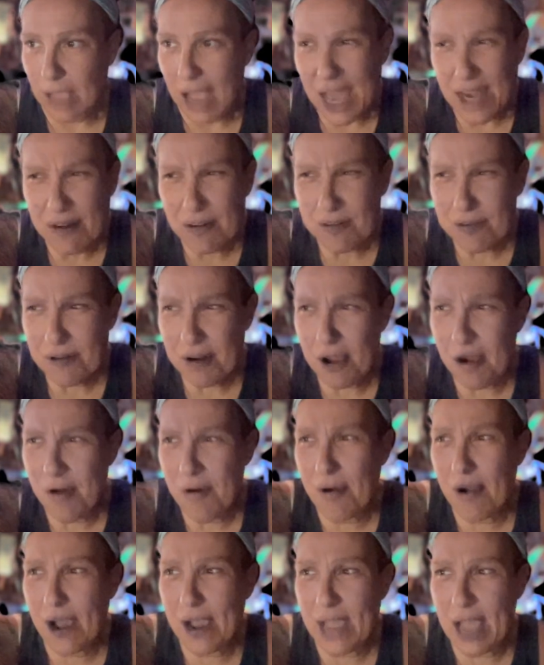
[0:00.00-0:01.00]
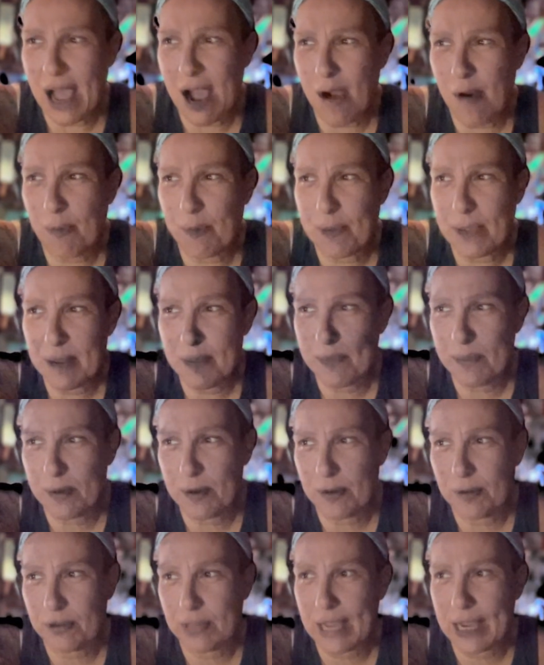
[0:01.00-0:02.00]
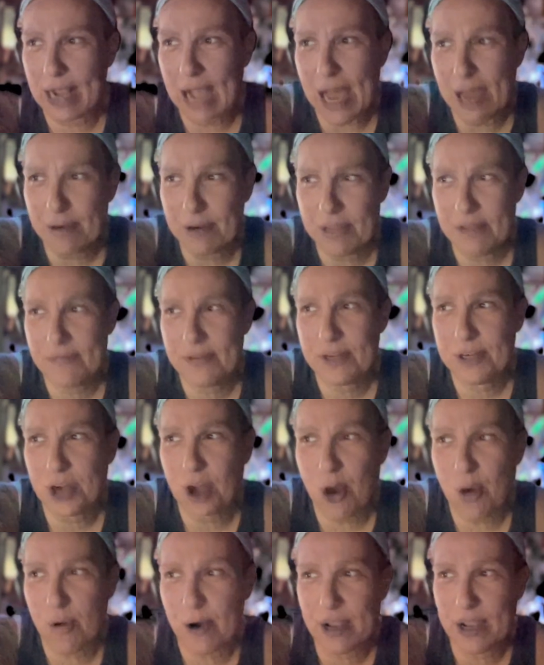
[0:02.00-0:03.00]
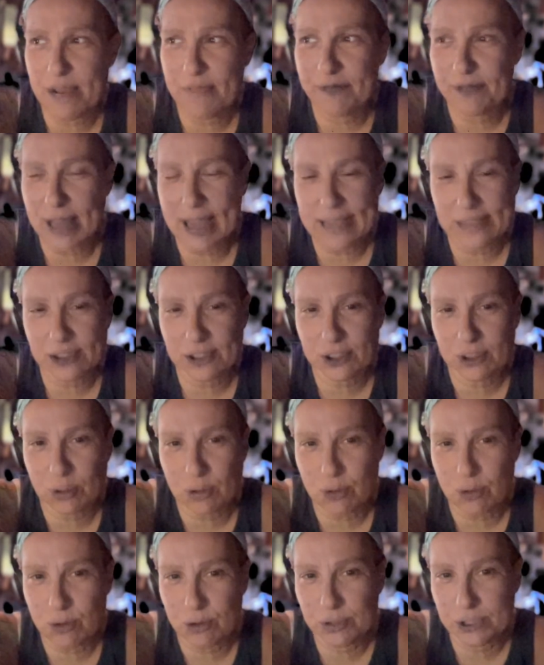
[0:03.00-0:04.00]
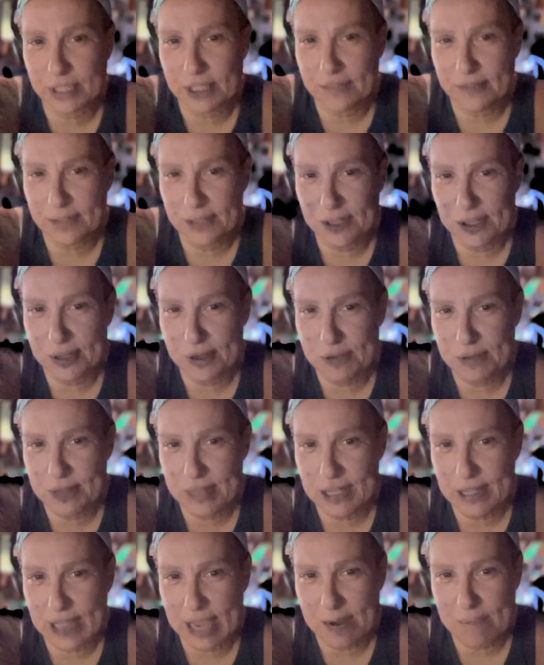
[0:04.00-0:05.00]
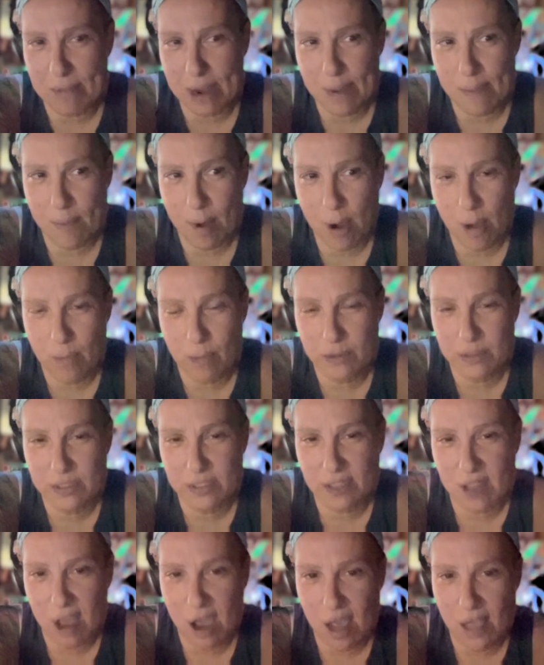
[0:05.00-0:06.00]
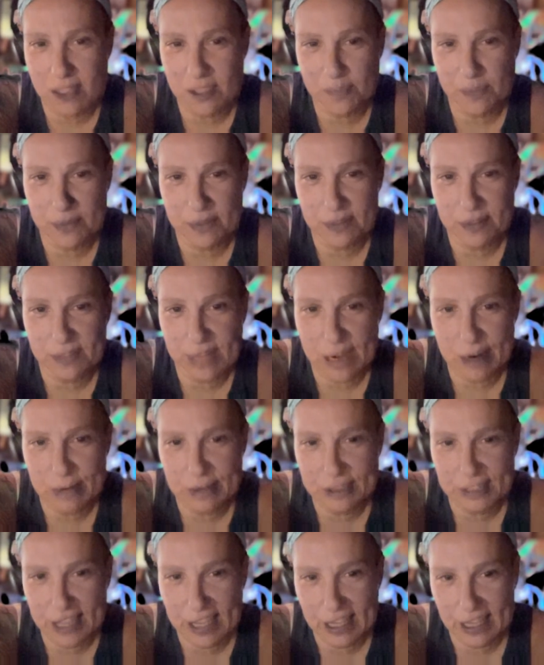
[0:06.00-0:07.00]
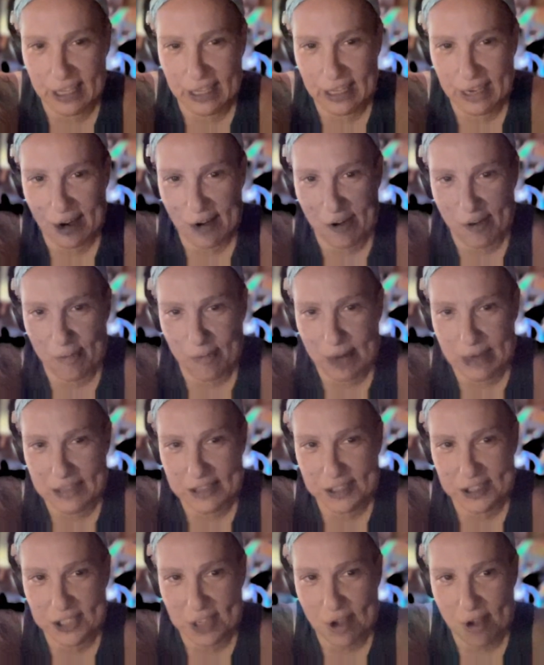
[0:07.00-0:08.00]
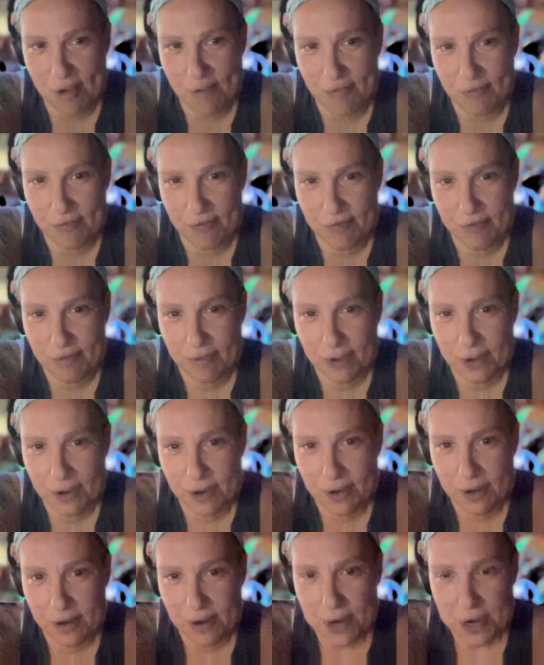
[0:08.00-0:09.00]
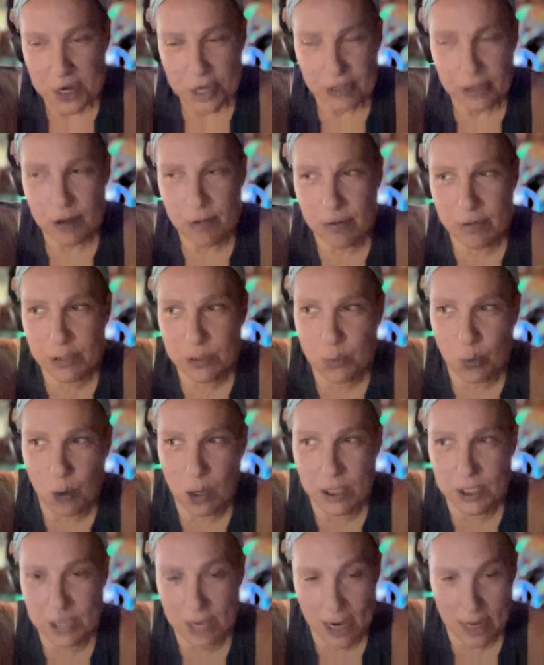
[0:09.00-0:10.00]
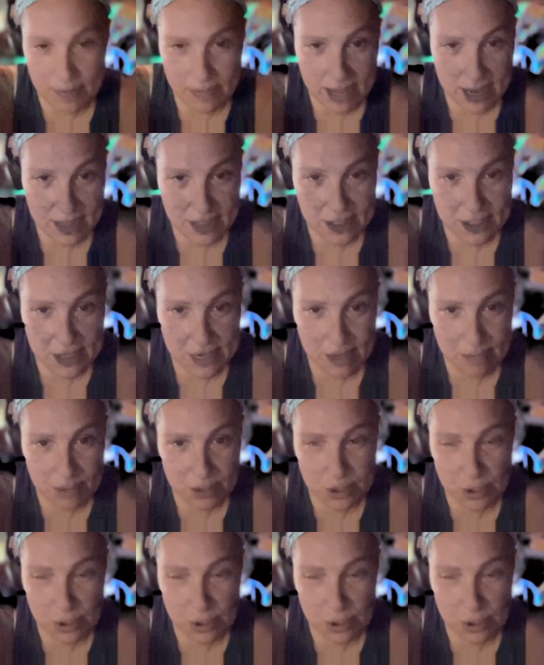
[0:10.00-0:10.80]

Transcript: I don't know how people, like, I don't even know if, like, schools even knew that, like, my mom was in the hospital and I was taking care of myself. There was one time that same